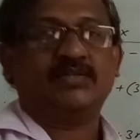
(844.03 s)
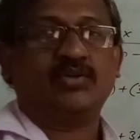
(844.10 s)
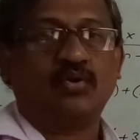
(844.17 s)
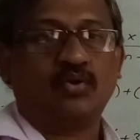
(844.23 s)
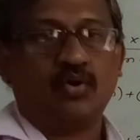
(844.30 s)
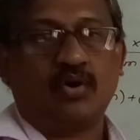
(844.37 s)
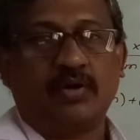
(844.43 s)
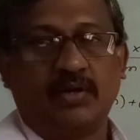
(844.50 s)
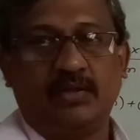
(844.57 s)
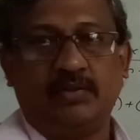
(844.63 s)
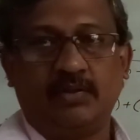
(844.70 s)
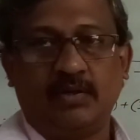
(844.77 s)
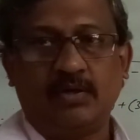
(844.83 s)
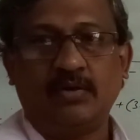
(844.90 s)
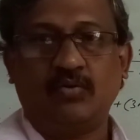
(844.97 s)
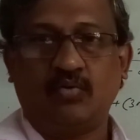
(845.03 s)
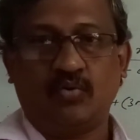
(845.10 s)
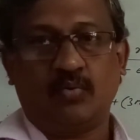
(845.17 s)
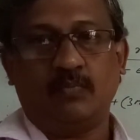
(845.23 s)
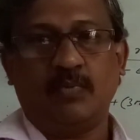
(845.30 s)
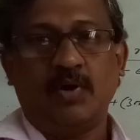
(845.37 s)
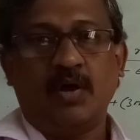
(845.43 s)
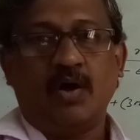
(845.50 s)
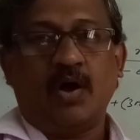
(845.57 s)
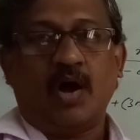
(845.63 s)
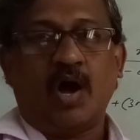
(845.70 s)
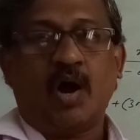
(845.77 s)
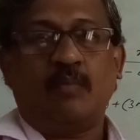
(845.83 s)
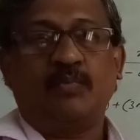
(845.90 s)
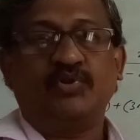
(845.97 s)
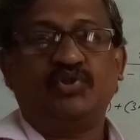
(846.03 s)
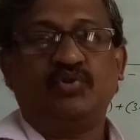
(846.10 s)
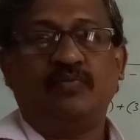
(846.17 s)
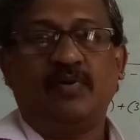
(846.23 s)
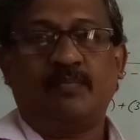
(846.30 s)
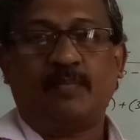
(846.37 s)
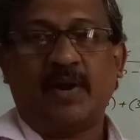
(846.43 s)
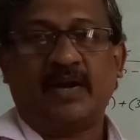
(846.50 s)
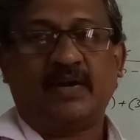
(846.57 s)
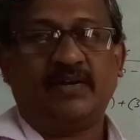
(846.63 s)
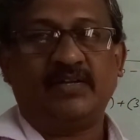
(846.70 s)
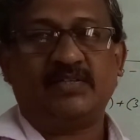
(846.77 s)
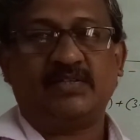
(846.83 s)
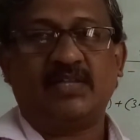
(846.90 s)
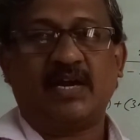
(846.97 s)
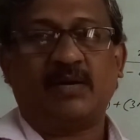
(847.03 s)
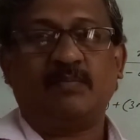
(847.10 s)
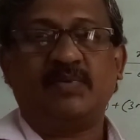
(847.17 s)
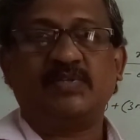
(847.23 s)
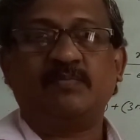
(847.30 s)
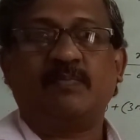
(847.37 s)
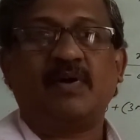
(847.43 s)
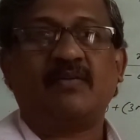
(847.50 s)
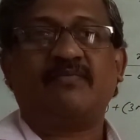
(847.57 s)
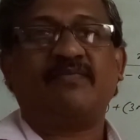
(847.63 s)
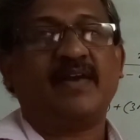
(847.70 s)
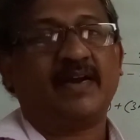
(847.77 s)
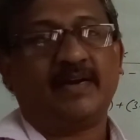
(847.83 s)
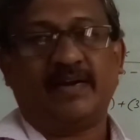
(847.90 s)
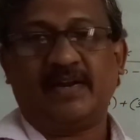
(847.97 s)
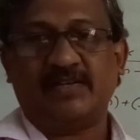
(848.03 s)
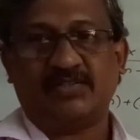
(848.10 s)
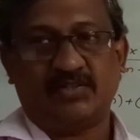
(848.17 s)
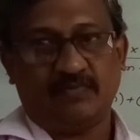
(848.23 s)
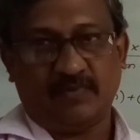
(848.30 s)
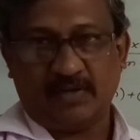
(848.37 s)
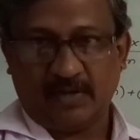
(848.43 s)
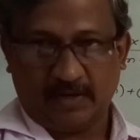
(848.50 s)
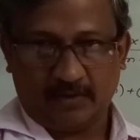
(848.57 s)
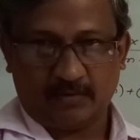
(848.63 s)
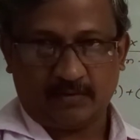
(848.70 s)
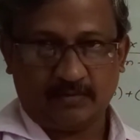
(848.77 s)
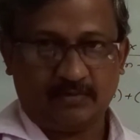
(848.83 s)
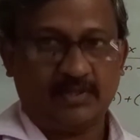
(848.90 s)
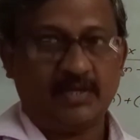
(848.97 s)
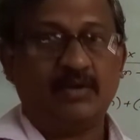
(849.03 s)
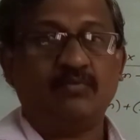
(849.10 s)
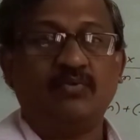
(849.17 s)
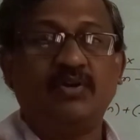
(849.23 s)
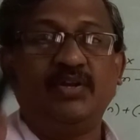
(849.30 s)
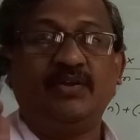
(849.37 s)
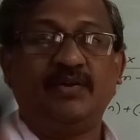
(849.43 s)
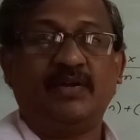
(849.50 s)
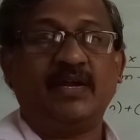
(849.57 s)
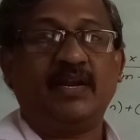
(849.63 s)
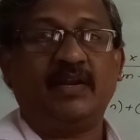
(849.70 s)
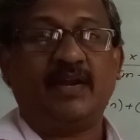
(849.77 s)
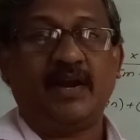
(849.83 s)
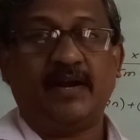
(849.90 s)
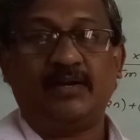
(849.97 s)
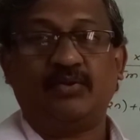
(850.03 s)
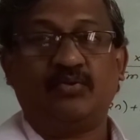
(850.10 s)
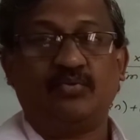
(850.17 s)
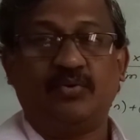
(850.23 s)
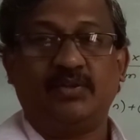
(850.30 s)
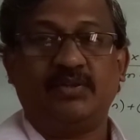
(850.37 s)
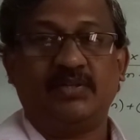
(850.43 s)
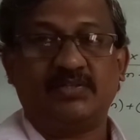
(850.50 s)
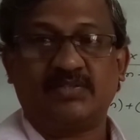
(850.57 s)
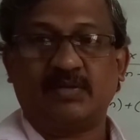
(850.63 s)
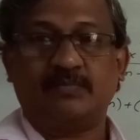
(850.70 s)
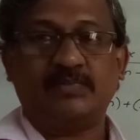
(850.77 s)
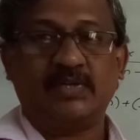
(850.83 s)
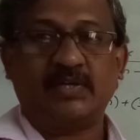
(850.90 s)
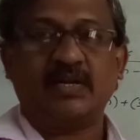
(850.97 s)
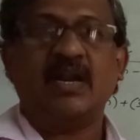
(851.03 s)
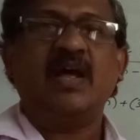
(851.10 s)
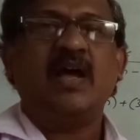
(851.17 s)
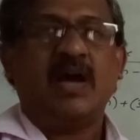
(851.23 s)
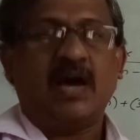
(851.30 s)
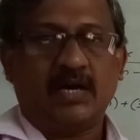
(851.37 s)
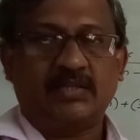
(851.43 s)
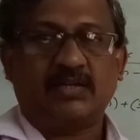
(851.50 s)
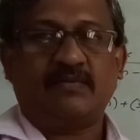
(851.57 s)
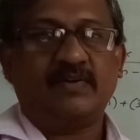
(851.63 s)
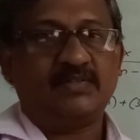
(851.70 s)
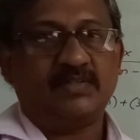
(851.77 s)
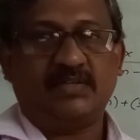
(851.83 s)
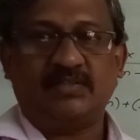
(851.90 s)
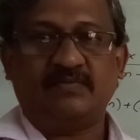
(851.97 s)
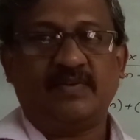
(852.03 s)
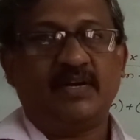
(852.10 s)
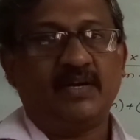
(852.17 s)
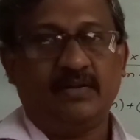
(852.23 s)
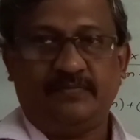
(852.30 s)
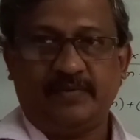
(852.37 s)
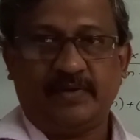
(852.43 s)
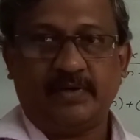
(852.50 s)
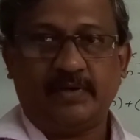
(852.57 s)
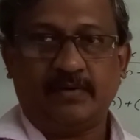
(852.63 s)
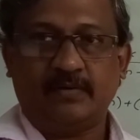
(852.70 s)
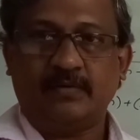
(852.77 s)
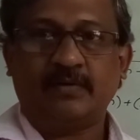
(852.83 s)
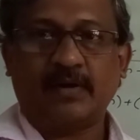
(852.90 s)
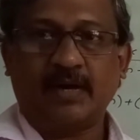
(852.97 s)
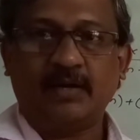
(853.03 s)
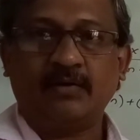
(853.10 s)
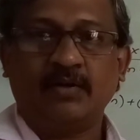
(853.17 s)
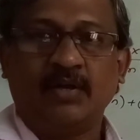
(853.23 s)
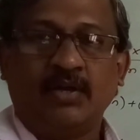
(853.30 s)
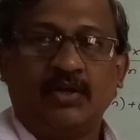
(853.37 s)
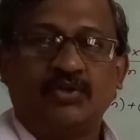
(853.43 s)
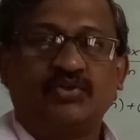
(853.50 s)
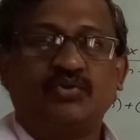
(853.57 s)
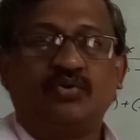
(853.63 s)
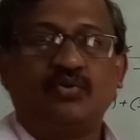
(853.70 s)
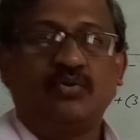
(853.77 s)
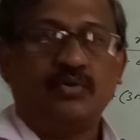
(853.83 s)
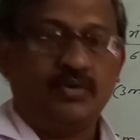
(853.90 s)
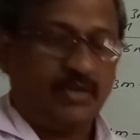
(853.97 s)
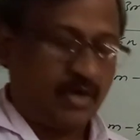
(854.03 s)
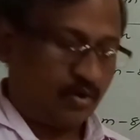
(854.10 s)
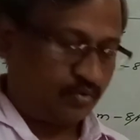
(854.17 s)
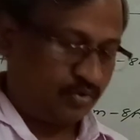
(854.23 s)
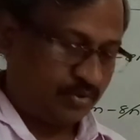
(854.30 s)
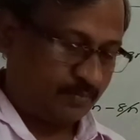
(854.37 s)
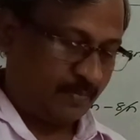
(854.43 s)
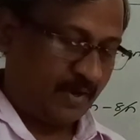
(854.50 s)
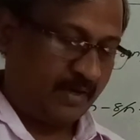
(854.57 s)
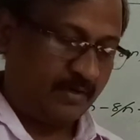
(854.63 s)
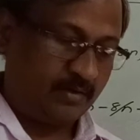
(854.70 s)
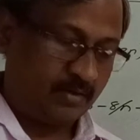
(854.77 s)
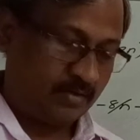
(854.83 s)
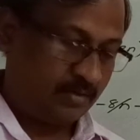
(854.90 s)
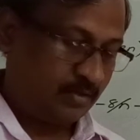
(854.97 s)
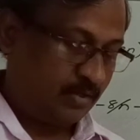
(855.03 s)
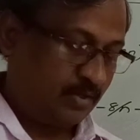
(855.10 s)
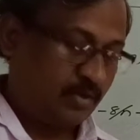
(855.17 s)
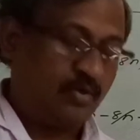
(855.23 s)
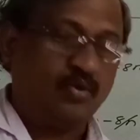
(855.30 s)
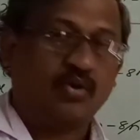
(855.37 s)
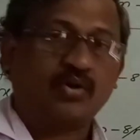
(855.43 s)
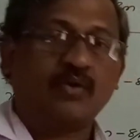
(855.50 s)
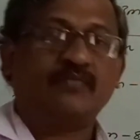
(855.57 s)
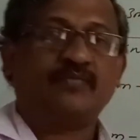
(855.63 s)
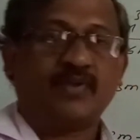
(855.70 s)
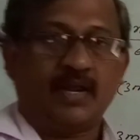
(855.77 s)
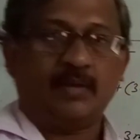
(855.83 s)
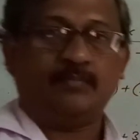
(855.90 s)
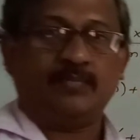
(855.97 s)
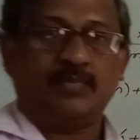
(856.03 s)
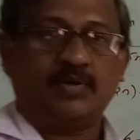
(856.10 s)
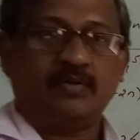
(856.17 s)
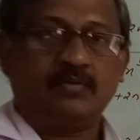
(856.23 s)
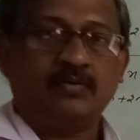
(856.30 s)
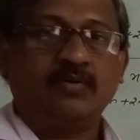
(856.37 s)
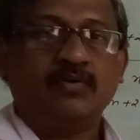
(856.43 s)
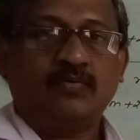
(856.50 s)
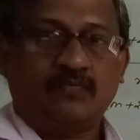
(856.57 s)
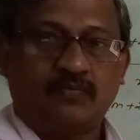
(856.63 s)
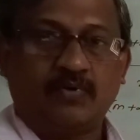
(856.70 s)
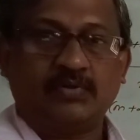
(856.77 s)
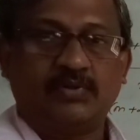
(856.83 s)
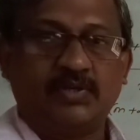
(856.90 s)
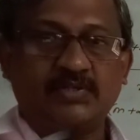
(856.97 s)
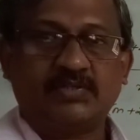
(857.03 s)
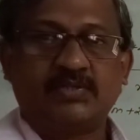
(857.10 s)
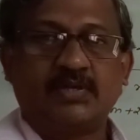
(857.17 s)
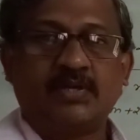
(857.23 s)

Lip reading: a lot in the home. How much you will practice, that much perfectness you will get. Then only you can get through in this subject. Otherwise it is very difficult, right? So you have to spend a lot of time for this